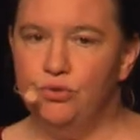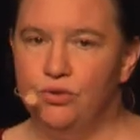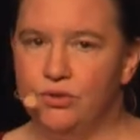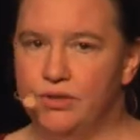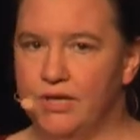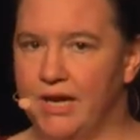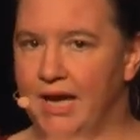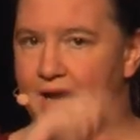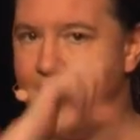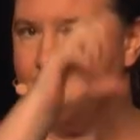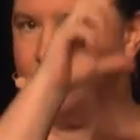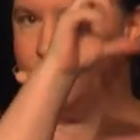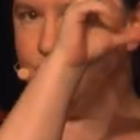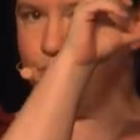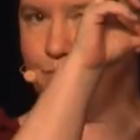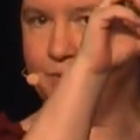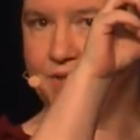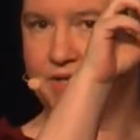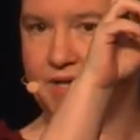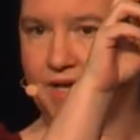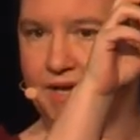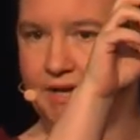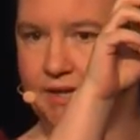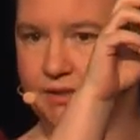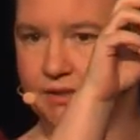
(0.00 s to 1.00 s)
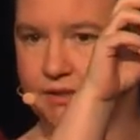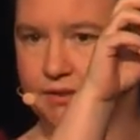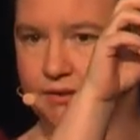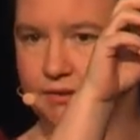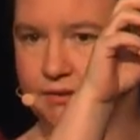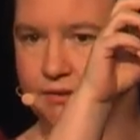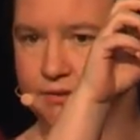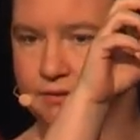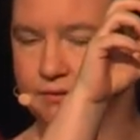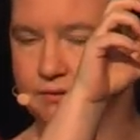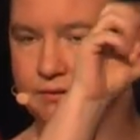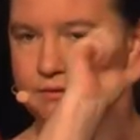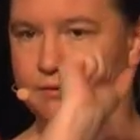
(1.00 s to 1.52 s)
to the 128,
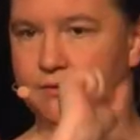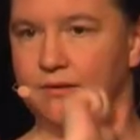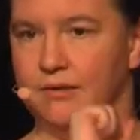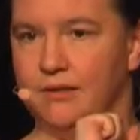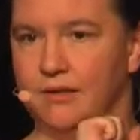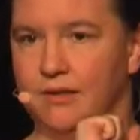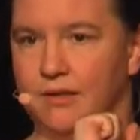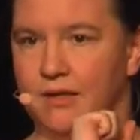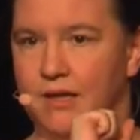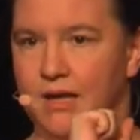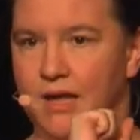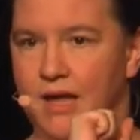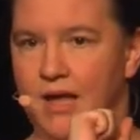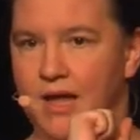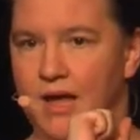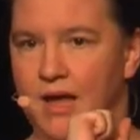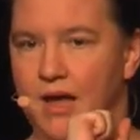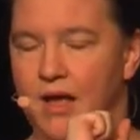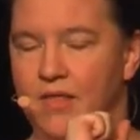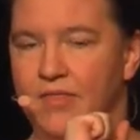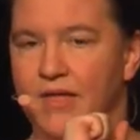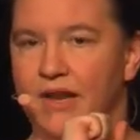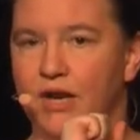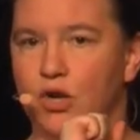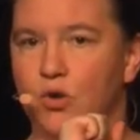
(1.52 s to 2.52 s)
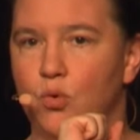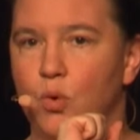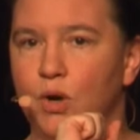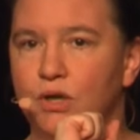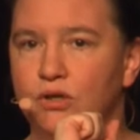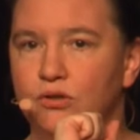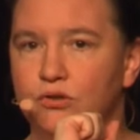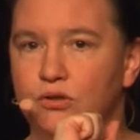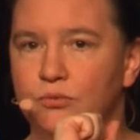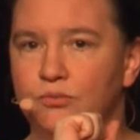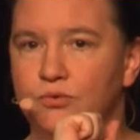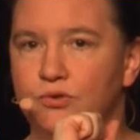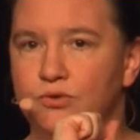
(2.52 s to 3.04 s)
then a quantum
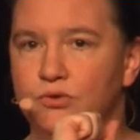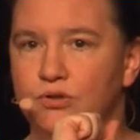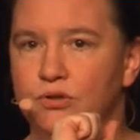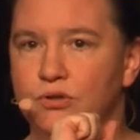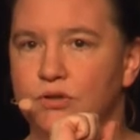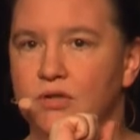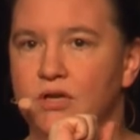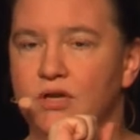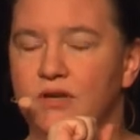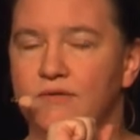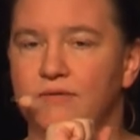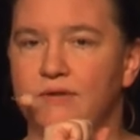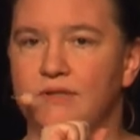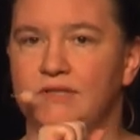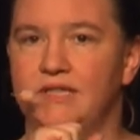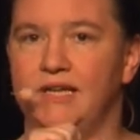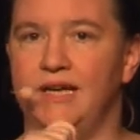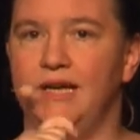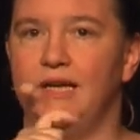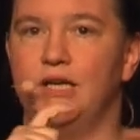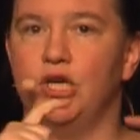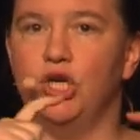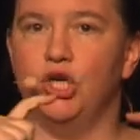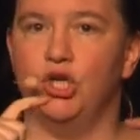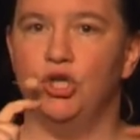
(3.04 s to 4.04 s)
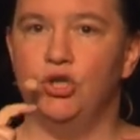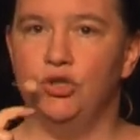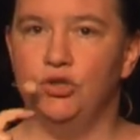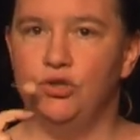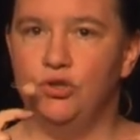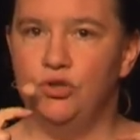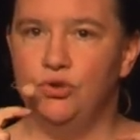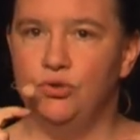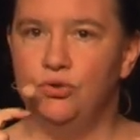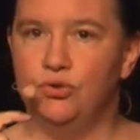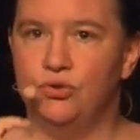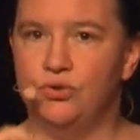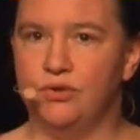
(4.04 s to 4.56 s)
computer will take
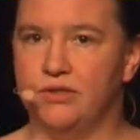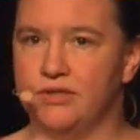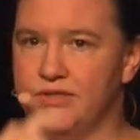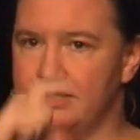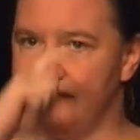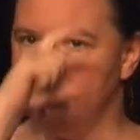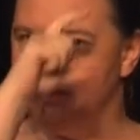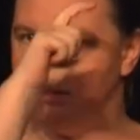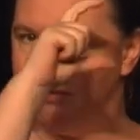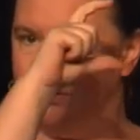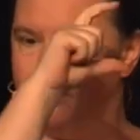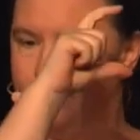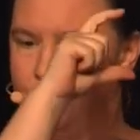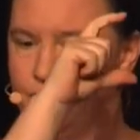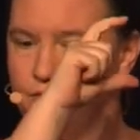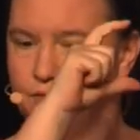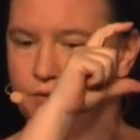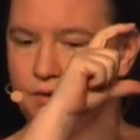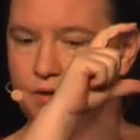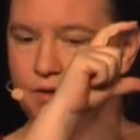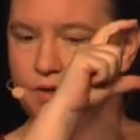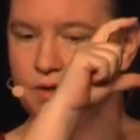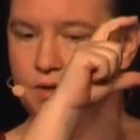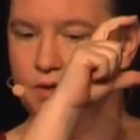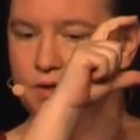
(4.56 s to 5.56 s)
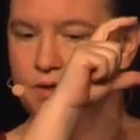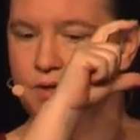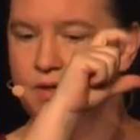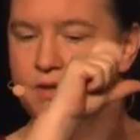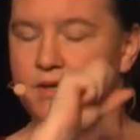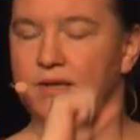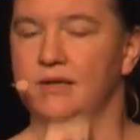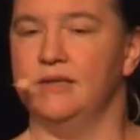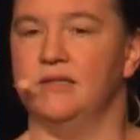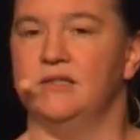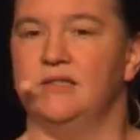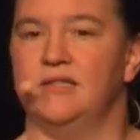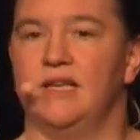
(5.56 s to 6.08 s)
2 to the 64.
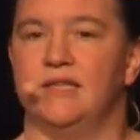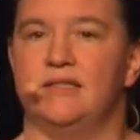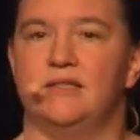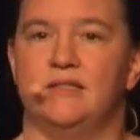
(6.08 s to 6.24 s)
So that's